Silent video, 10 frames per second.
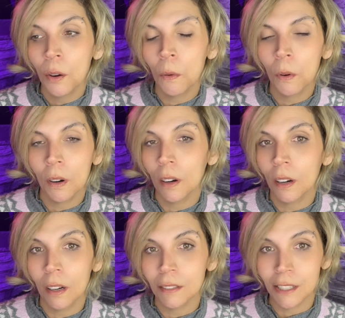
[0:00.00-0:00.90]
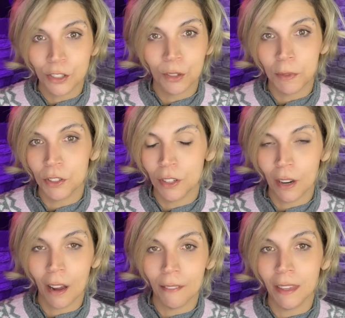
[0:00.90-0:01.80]
or
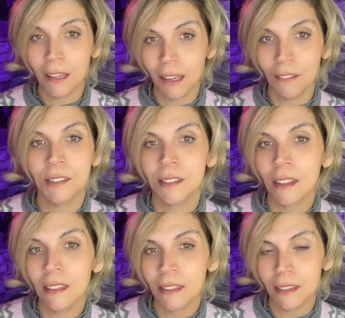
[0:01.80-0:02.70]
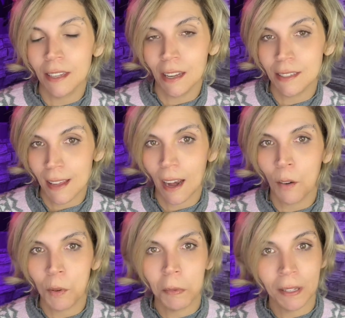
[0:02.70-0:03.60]
distribution of the gifts the days that I
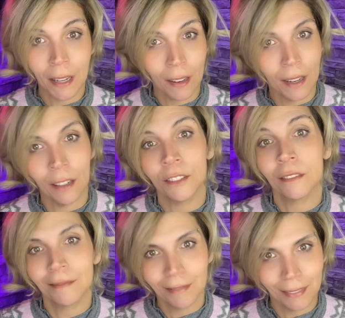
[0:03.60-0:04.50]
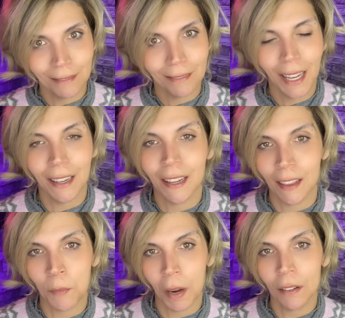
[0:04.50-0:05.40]
will be down there
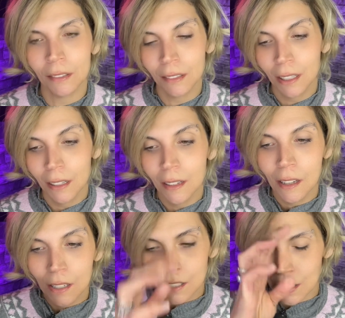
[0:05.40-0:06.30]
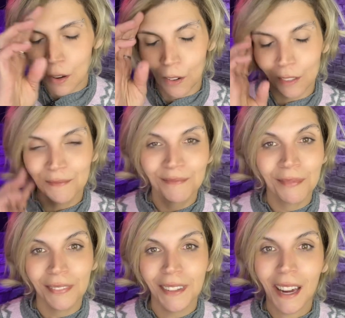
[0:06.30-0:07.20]
handing them out. So,
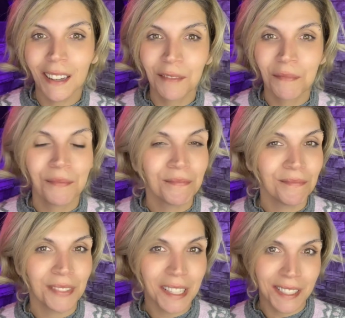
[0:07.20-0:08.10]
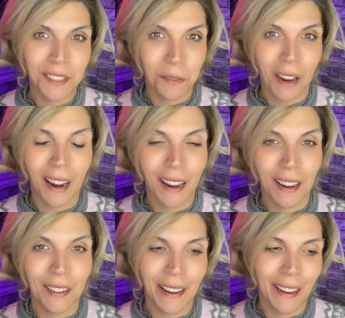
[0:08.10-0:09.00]
yeah, this is what
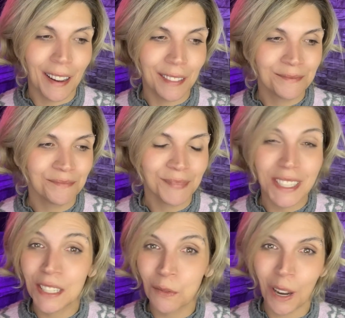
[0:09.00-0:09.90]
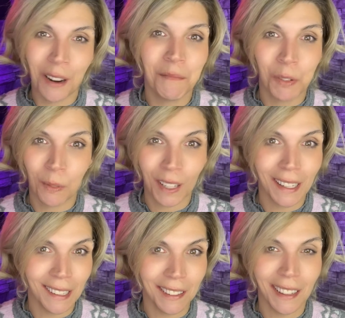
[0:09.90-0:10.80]
I uh, this is what I've been
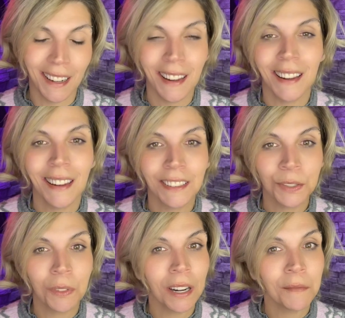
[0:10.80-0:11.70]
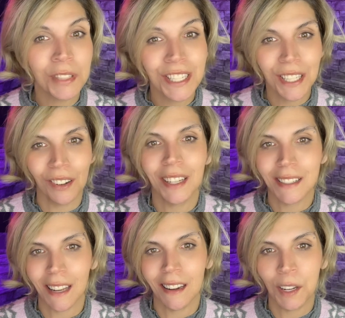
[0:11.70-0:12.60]
working on, and what I'm so
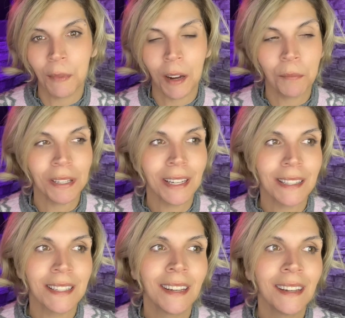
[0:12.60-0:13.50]
excited about because